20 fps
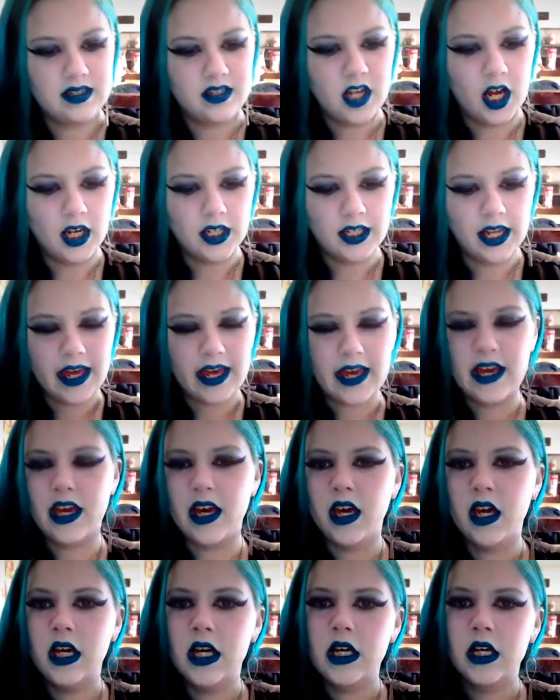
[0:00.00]
not like
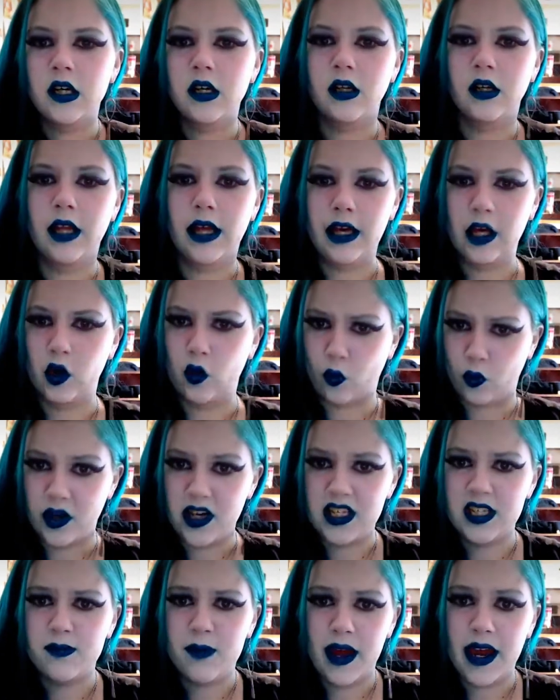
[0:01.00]

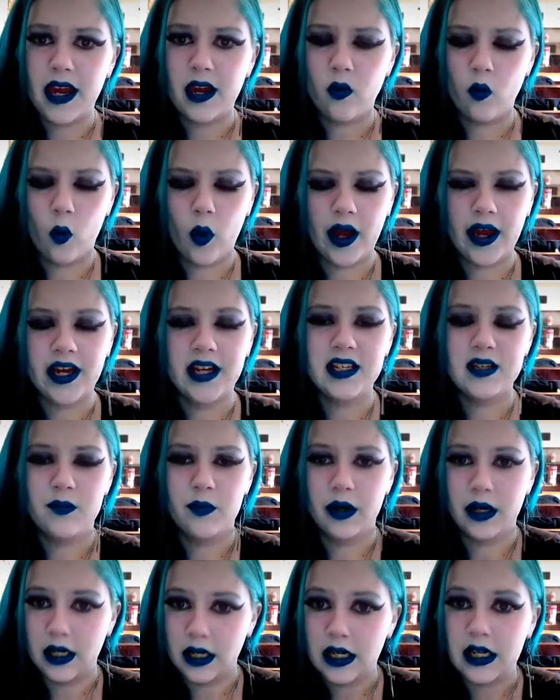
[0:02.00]
grease paint white,
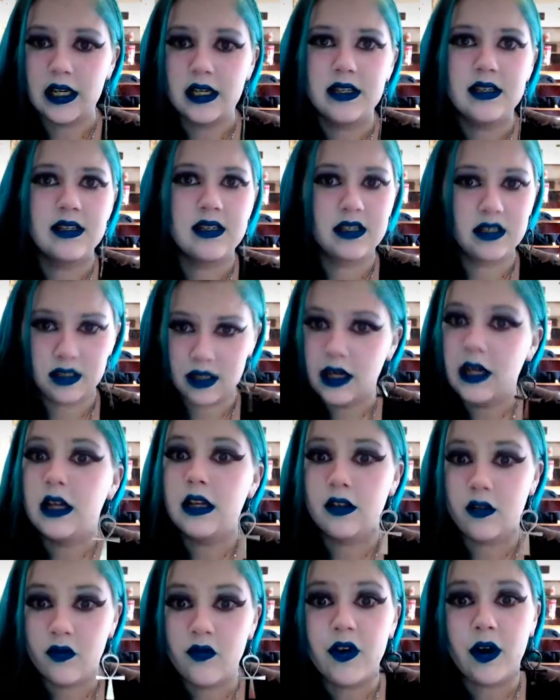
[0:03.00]
but it is
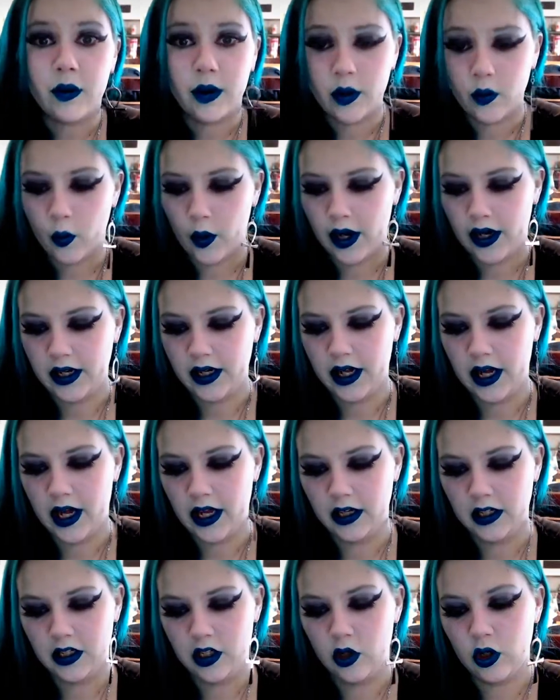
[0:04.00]
very white,
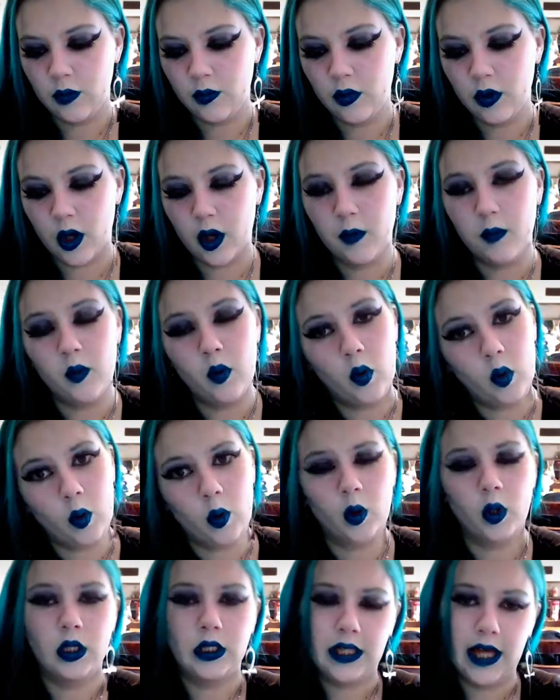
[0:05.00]
and you can put on more
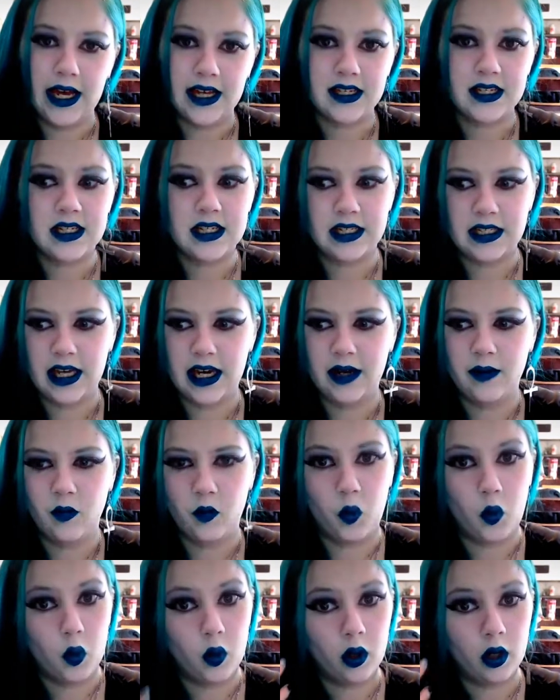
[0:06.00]
or less to get
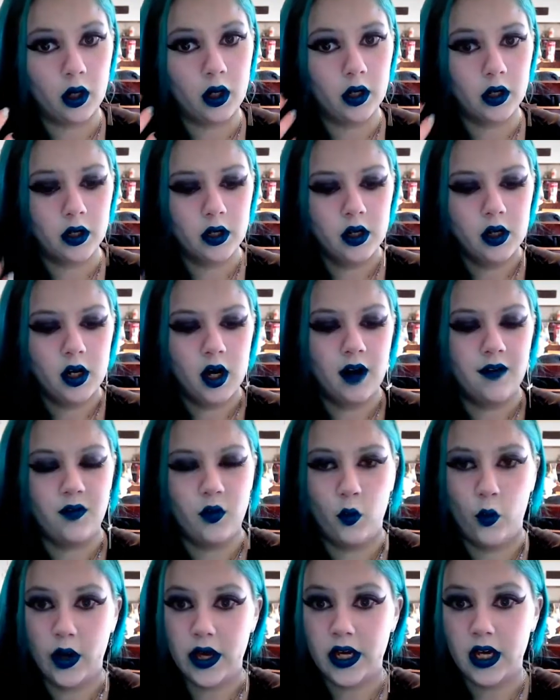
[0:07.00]
more of the
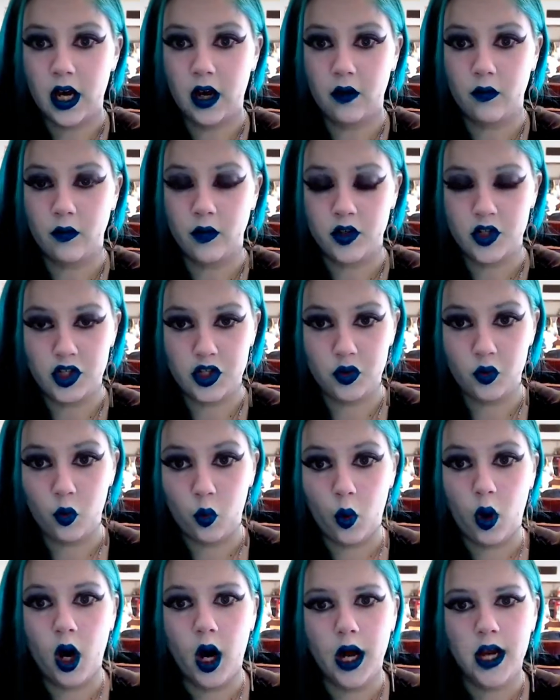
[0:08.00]
white coverage you
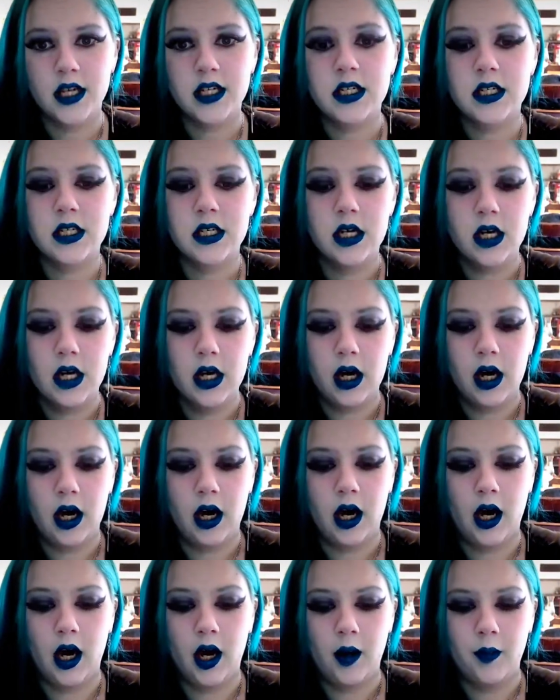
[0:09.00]
want.
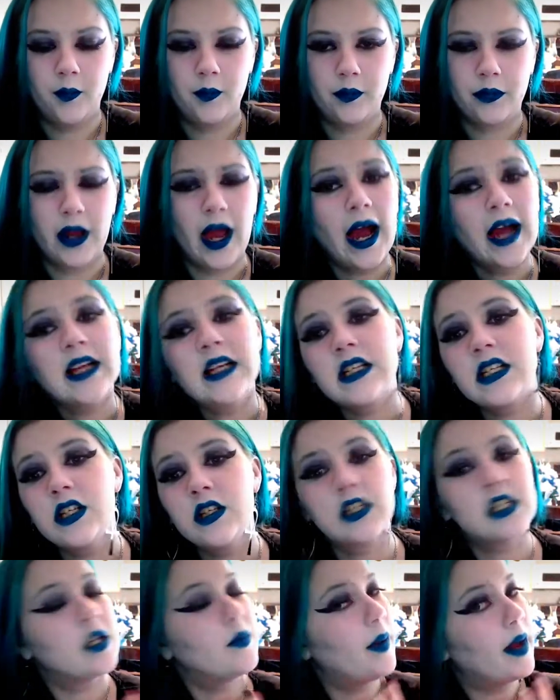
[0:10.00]
I just
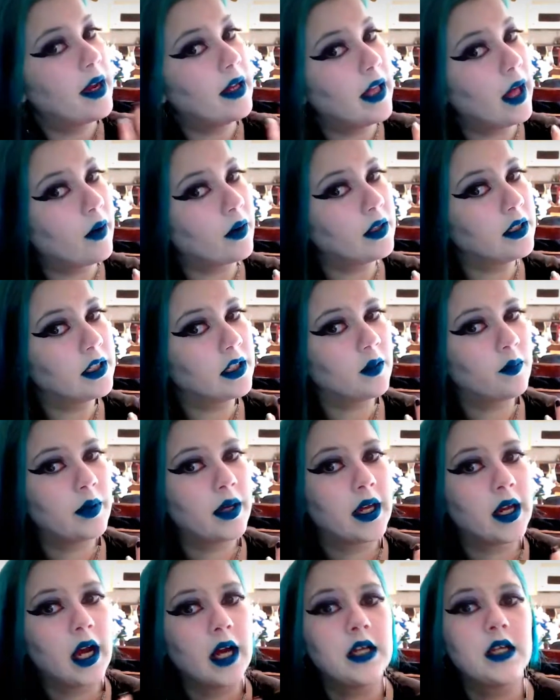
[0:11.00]
use it to pale out a little
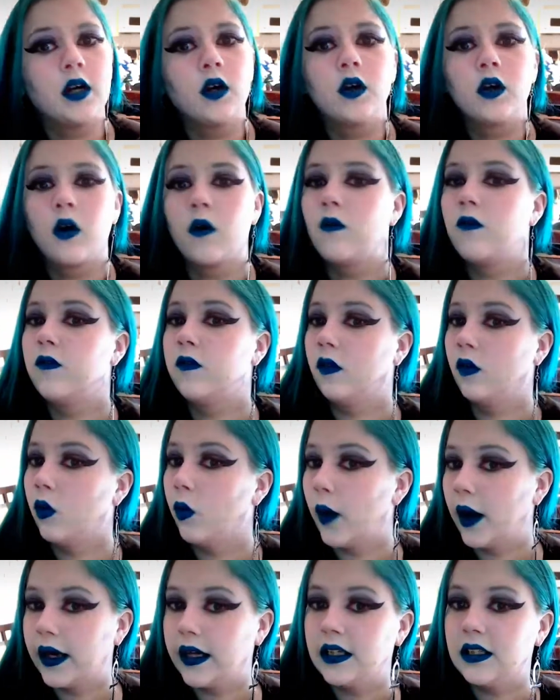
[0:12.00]
bit. I don't go full
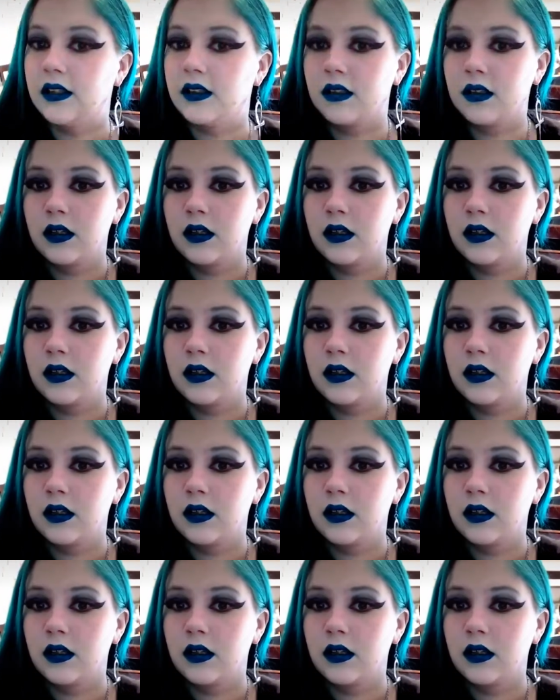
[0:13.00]
white.